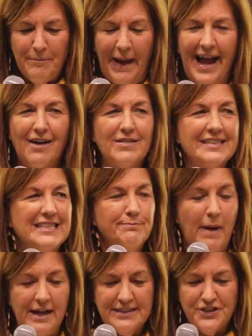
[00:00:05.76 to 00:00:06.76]
next up, I have a
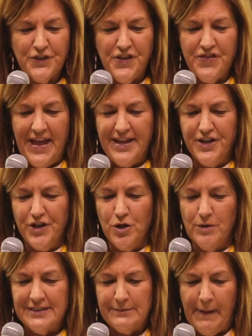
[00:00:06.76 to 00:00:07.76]
sponsored thank
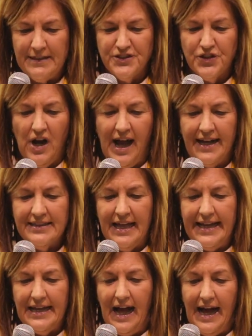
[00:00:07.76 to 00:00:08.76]
you, a sponsor
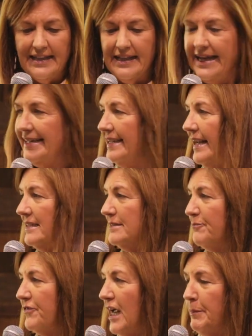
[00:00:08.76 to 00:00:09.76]
highlight, and I
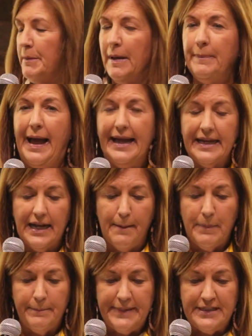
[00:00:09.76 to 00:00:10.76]
forgot to bring my packet up,
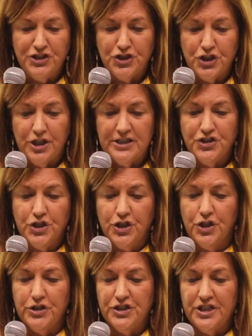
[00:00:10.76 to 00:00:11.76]
but be sure to
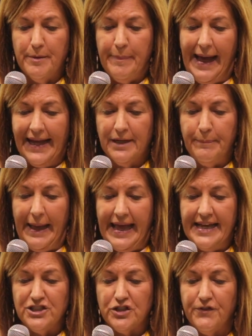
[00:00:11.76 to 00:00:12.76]
turn to the back
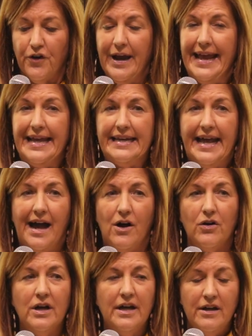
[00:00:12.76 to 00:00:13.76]
page of your handout
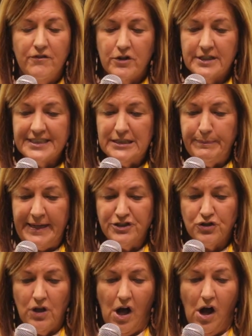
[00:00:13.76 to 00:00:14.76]
for a
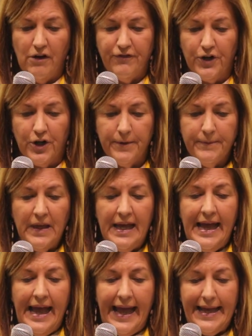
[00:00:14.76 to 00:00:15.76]
special offer.
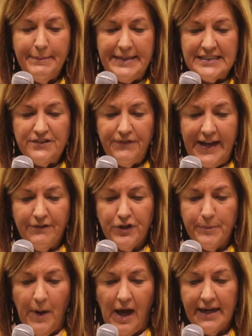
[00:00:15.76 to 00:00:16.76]
Amy's
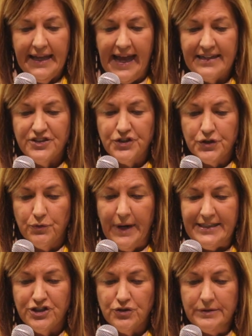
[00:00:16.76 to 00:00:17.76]
favorite podcaster,
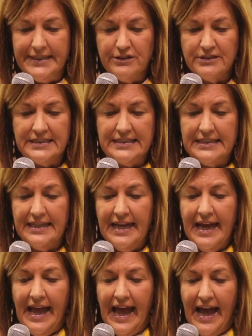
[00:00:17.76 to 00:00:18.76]
Rachel Nielsen,
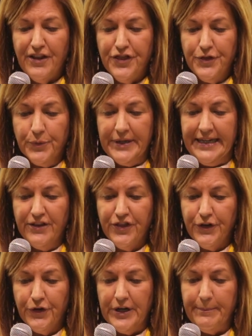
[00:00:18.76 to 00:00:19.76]
at 3 and
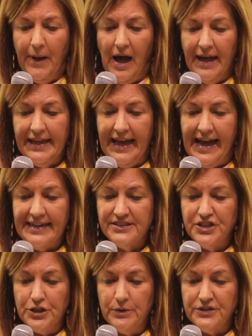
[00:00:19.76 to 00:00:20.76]
30
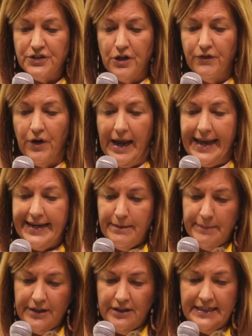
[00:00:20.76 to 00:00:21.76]
Podcast, who has over
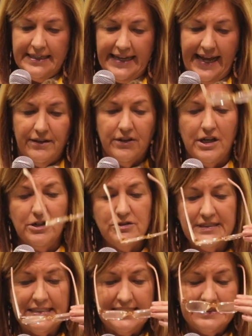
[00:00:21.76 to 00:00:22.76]
80 million
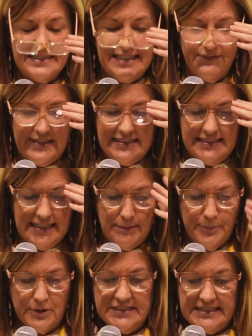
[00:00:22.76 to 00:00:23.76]
downloads, is giving
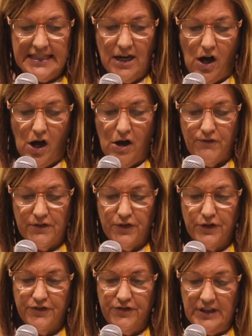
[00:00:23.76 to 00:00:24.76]
10% off of
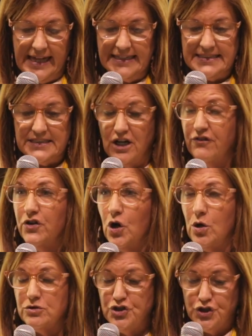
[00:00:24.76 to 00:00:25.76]
her Flecks of
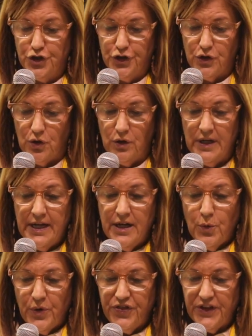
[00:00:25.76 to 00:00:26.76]
Gold journal
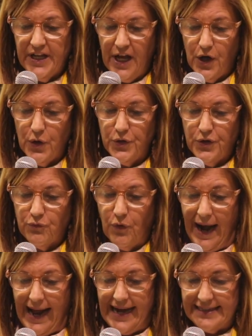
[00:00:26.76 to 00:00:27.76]
with the code
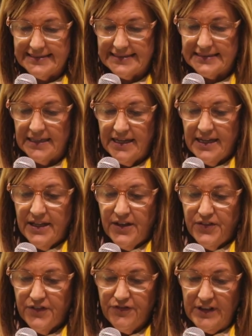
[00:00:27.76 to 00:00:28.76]
RISE.
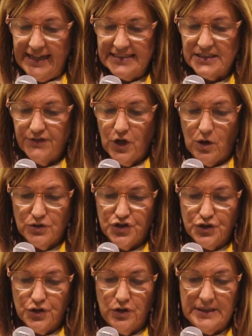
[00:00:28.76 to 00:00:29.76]
The Flecks of Gold
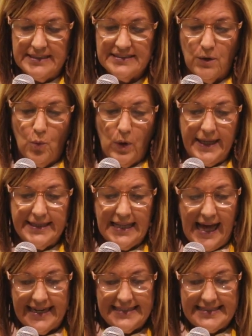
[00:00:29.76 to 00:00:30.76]
journal is a
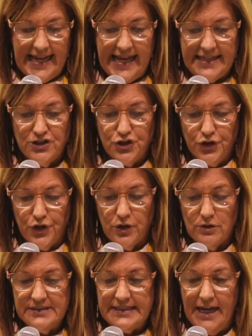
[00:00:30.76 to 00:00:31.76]
one-line-a-day
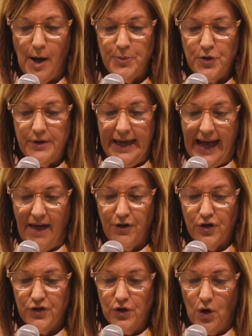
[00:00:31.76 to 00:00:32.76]
journal to help you
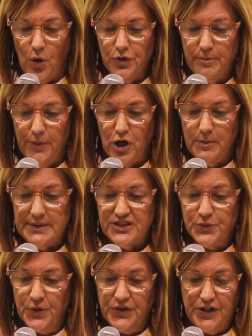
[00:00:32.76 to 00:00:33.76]
gather the golden
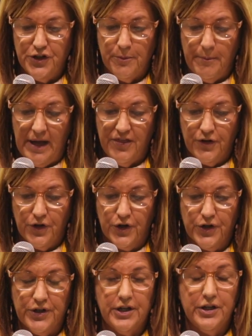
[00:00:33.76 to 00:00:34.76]
moments within your
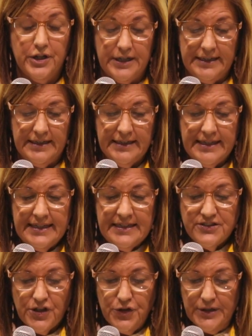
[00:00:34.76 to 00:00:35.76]
motherhood
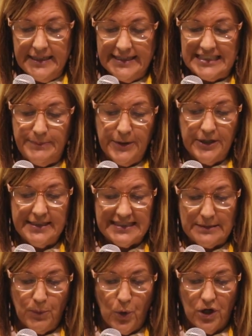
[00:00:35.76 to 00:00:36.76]
so you can
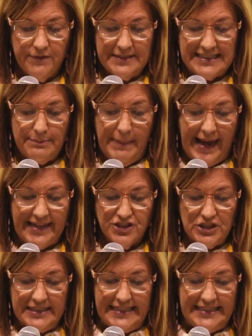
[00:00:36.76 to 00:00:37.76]
experience more of its
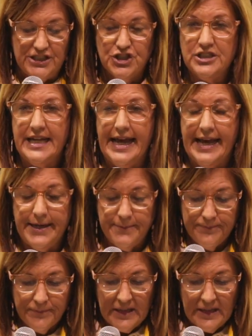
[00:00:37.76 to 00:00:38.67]
magic each day.